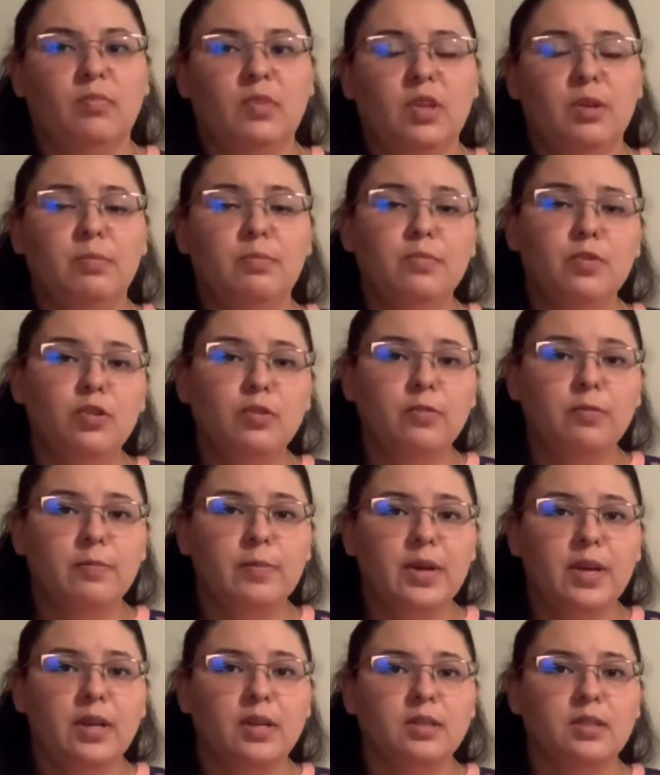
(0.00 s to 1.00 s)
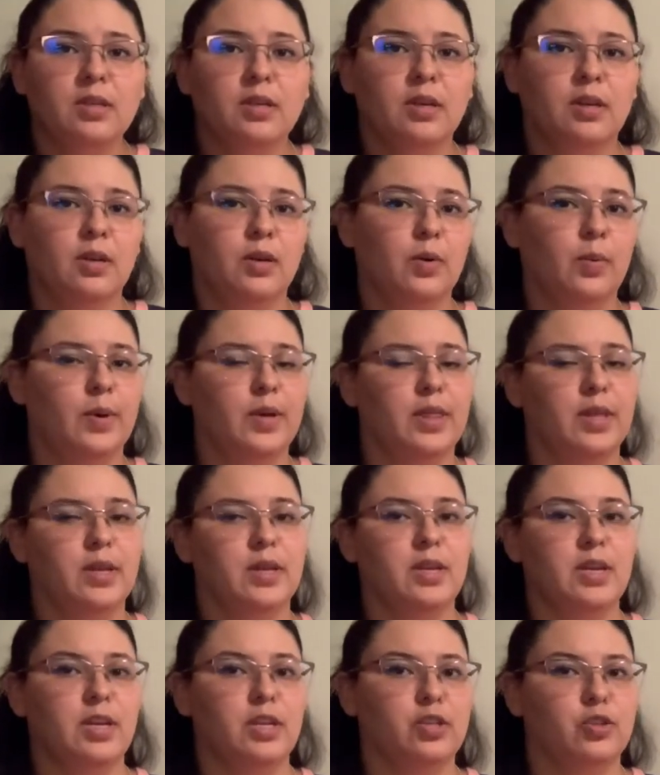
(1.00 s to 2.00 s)
movement with the
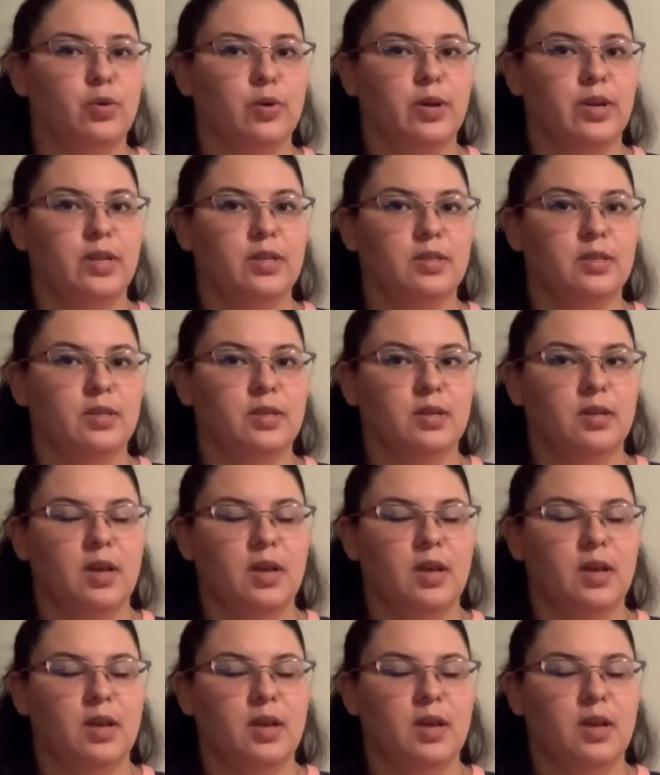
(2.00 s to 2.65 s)
knee joint